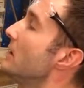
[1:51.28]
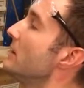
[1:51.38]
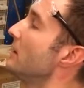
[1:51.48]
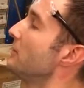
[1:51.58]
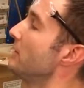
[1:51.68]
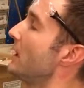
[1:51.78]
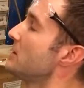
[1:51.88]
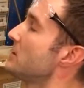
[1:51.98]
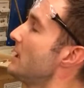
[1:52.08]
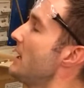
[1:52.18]
that they're
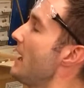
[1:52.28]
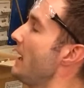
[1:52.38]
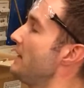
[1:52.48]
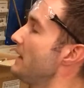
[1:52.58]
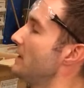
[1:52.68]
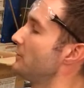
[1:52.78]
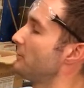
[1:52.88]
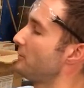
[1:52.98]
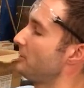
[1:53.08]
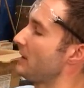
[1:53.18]
flush, and then
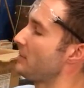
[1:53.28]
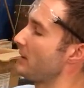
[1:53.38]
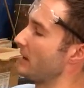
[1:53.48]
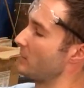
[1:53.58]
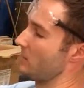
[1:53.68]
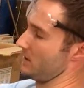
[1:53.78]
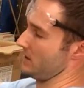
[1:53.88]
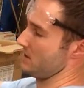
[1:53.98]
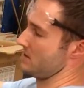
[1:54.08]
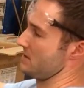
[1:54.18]
flipping
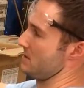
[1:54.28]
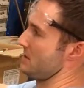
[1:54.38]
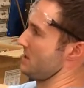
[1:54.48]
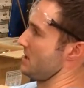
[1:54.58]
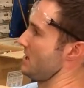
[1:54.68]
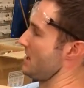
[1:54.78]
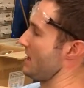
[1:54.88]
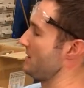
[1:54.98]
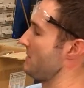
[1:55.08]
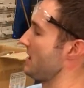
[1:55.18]
one
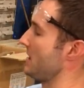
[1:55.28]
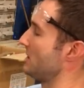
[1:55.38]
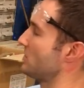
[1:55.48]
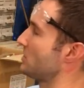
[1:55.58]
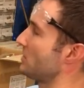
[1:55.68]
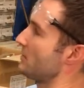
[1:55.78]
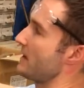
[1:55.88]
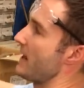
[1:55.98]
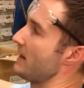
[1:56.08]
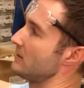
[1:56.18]
and making sure
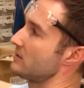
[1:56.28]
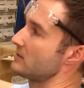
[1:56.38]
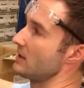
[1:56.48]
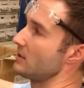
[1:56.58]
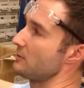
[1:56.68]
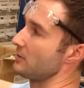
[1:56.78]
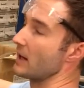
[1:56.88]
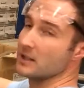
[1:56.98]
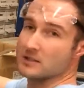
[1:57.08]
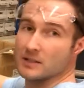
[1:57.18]
that it's still
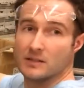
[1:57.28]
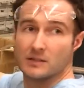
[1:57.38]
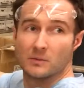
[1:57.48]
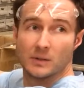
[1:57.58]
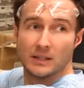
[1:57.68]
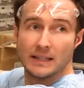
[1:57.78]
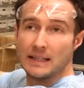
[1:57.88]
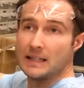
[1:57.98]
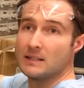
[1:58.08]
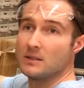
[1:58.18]
flush. This is a really
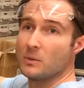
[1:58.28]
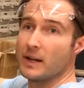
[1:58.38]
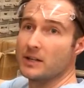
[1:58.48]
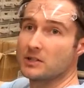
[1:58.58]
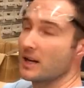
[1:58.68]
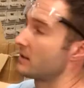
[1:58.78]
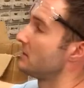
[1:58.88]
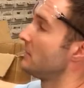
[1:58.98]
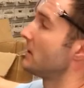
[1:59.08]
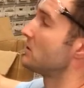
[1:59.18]
easy way to check
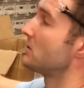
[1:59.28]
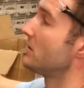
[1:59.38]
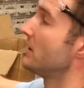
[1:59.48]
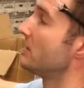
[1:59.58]
to make sure that